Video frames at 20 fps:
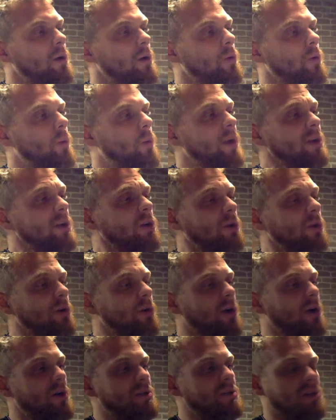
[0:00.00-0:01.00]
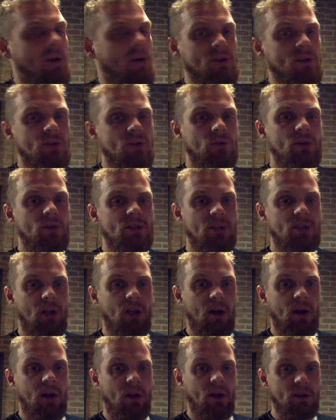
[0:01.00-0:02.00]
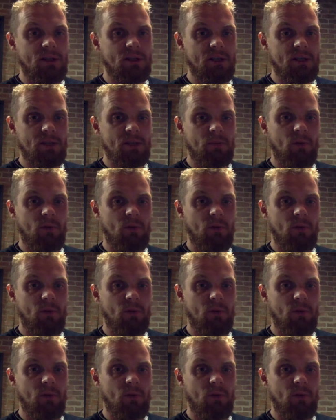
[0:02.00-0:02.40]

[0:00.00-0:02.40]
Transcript: When glucose goes through its glycolysis